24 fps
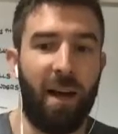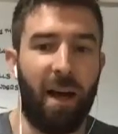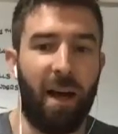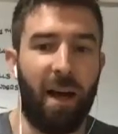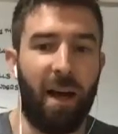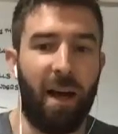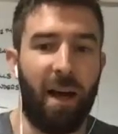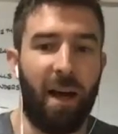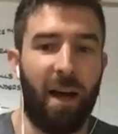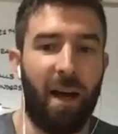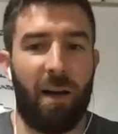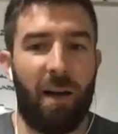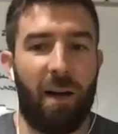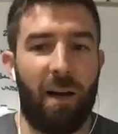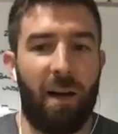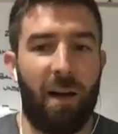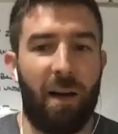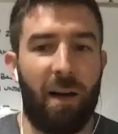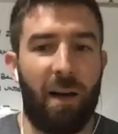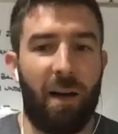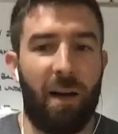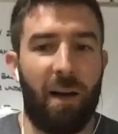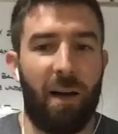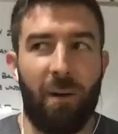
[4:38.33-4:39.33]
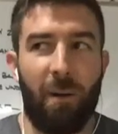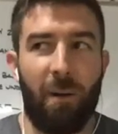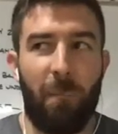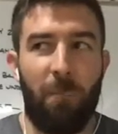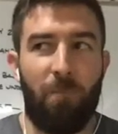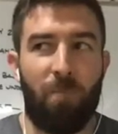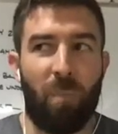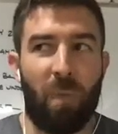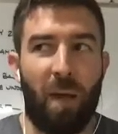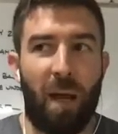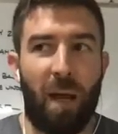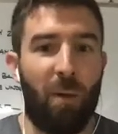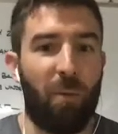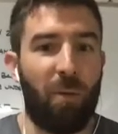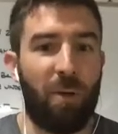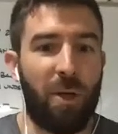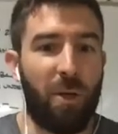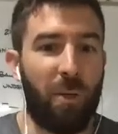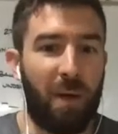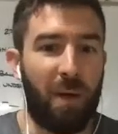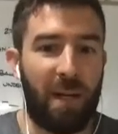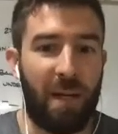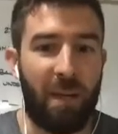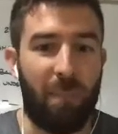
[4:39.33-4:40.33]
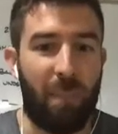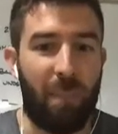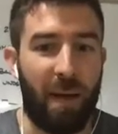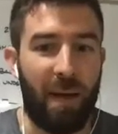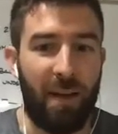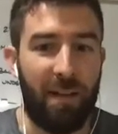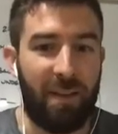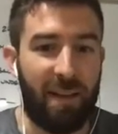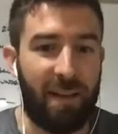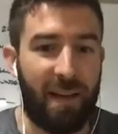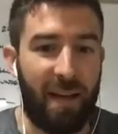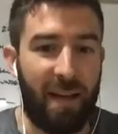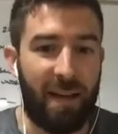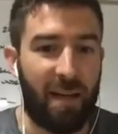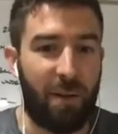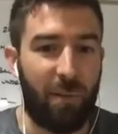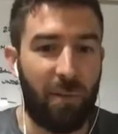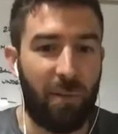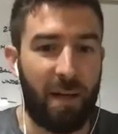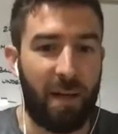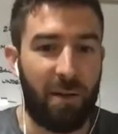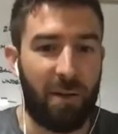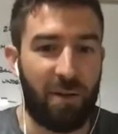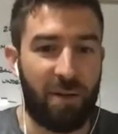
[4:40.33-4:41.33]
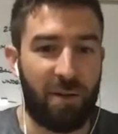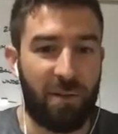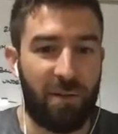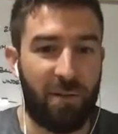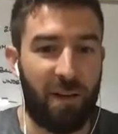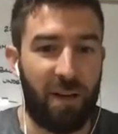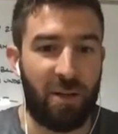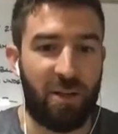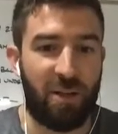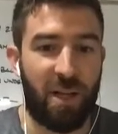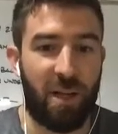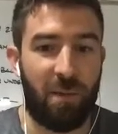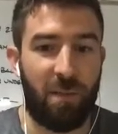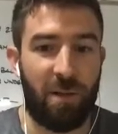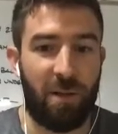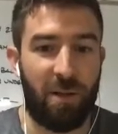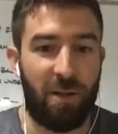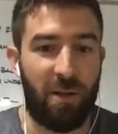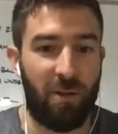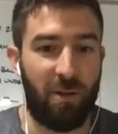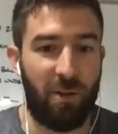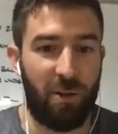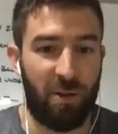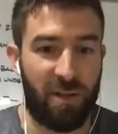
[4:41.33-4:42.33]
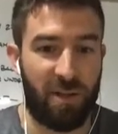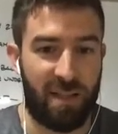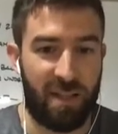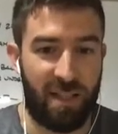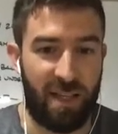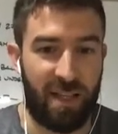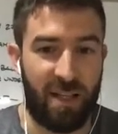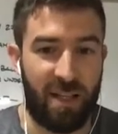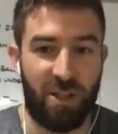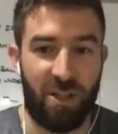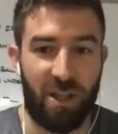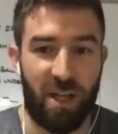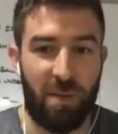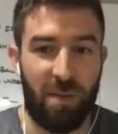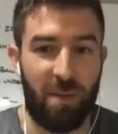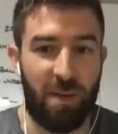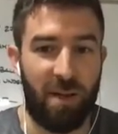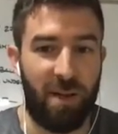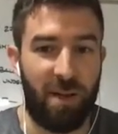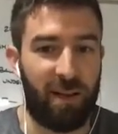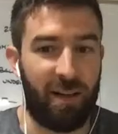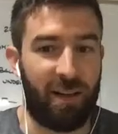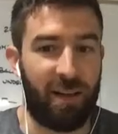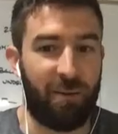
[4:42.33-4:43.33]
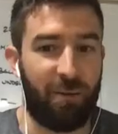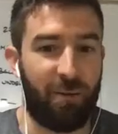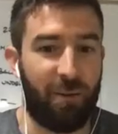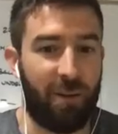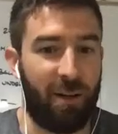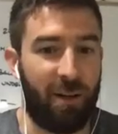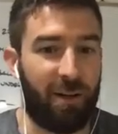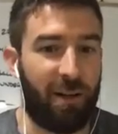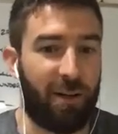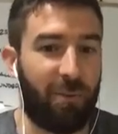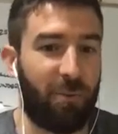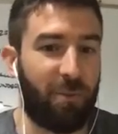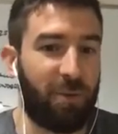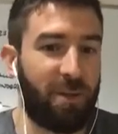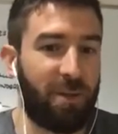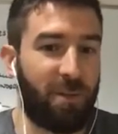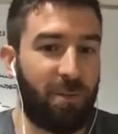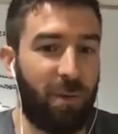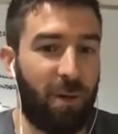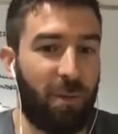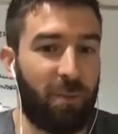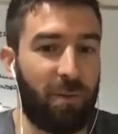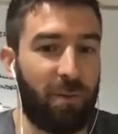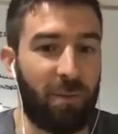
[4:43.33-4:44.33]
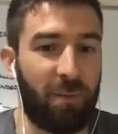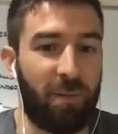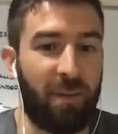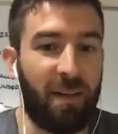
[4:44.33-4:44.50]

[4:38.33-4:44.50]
I was like, how are you any better than anyone else fat shaming you? You're skinny shaming her, leave her alone. Like, what's the problem?